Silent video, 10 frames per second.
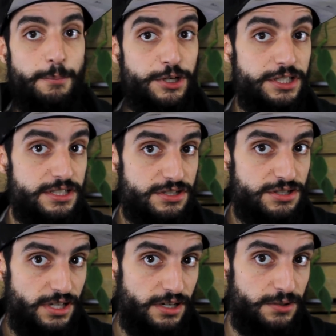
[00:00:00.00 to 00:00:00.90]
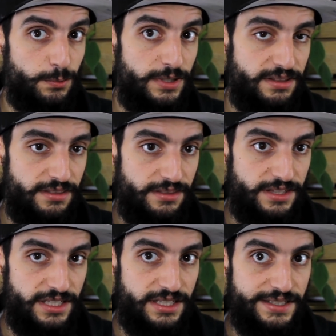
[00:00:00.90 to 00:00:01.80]
I'm gonna start with
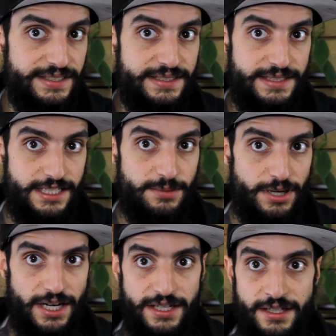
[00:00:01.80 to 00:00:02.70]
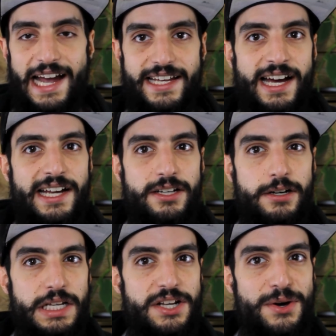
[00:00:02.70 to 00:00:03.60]
the Tpod. I kinda
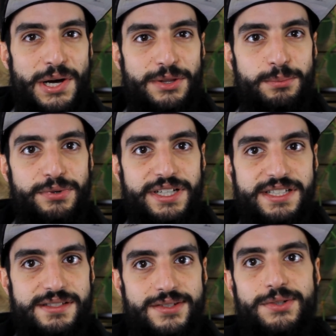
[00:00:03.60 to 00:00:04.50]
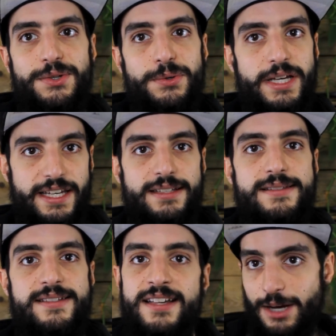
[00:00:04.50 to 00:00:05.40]
already know how the Breeze 2
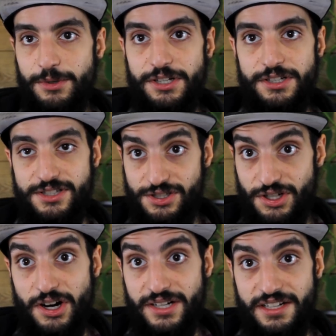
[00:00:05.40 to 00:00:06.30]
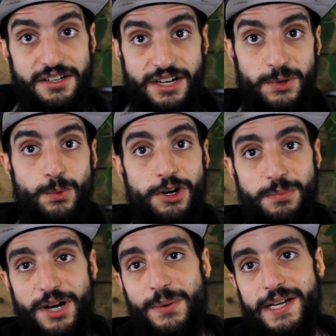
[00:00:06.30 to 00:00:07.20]
hits. I'm gonna start here and work
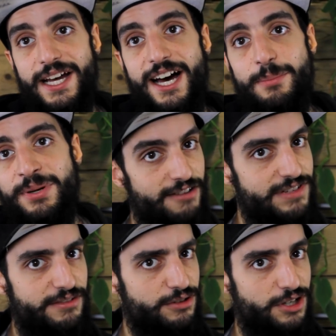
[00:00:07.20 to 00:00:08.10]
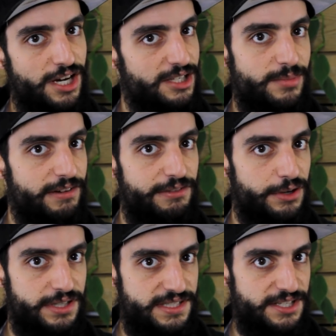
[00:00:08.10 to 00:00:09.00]
my way up. I've never gone above
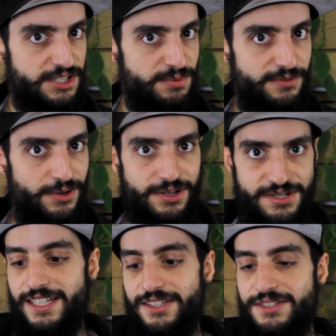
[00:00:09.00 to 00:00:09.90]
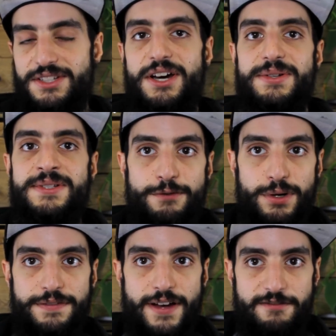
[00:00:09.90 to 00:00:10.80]
36 before, see how this goes.
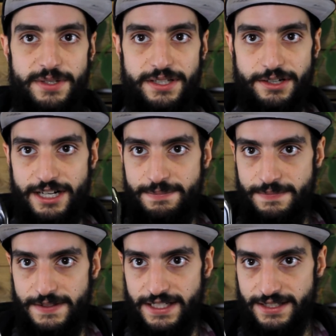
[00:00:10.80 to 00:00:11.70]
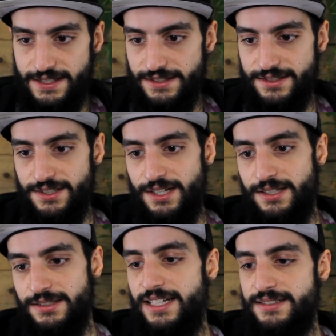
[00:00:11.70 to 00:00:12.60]
45 milligram nicotine
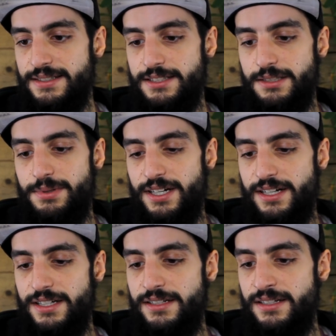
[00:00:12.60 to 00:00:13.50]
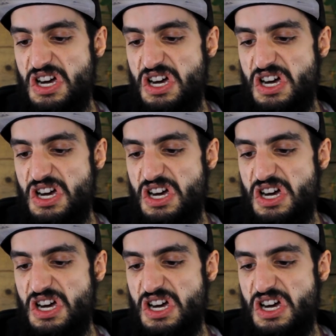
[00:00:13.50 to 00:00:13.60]
salt, Telsa Tpod,